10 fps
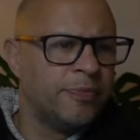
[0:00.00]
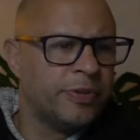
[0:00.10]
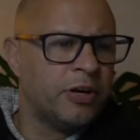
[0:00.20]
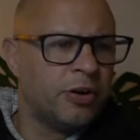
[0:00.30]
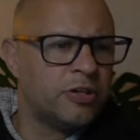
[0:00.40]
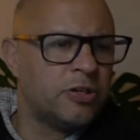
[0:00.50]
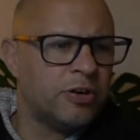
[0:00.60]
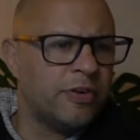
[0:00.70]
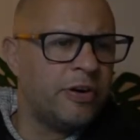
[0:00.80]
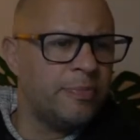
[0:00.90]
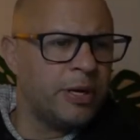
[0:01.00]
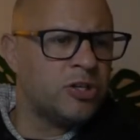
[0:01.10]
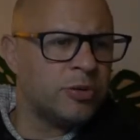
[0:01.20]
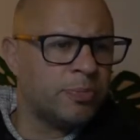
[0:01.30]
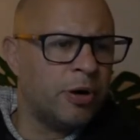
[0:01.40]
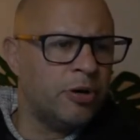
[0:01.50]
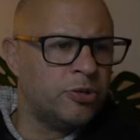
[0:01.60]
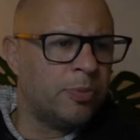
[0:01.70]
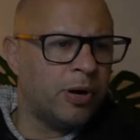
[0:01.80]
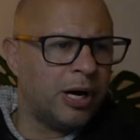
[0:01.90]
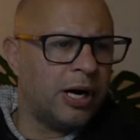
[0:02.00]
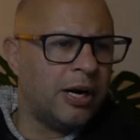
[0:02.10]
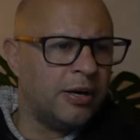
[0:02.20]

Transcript: It's not a very measured approach by Hart.